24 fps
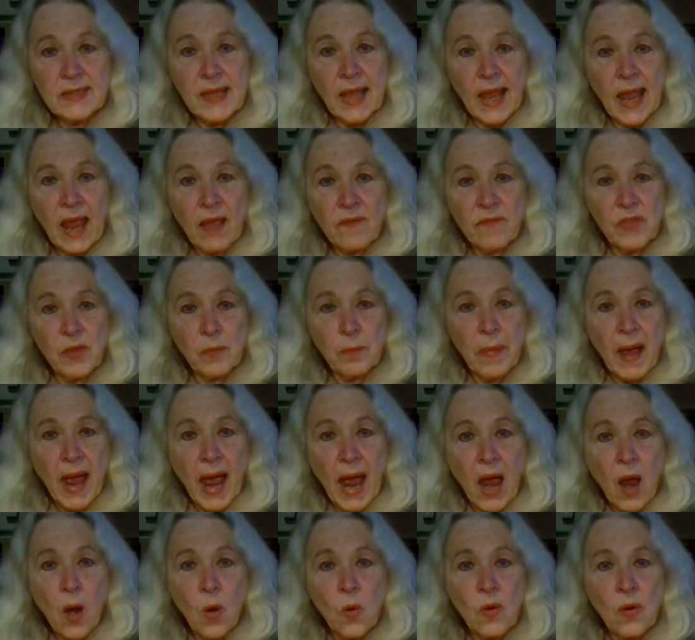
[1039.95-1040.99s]
they have the
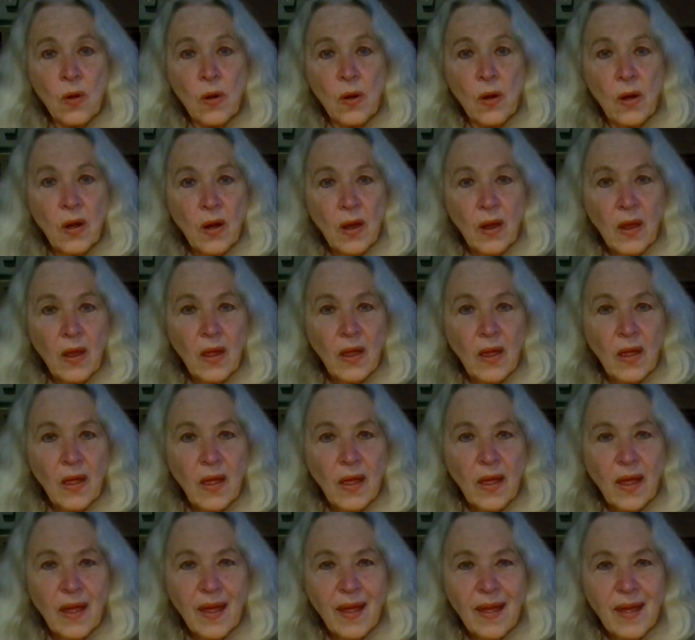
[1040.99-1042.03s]
power
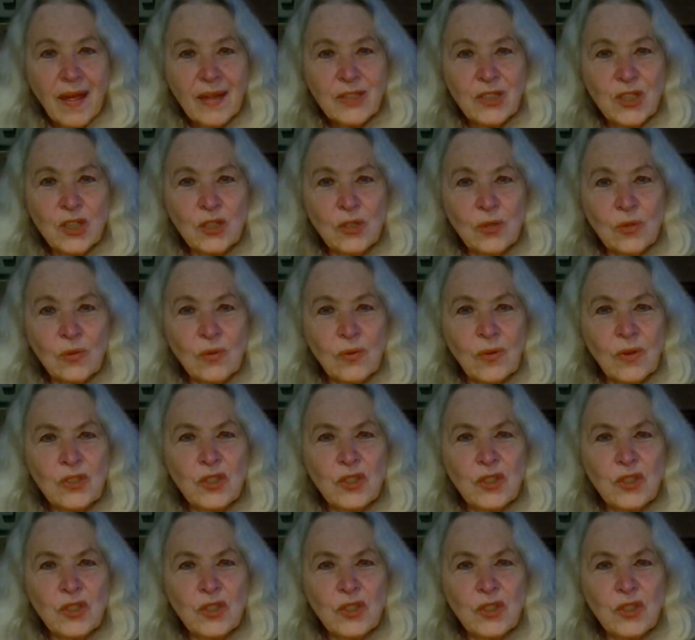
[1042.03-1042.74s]
to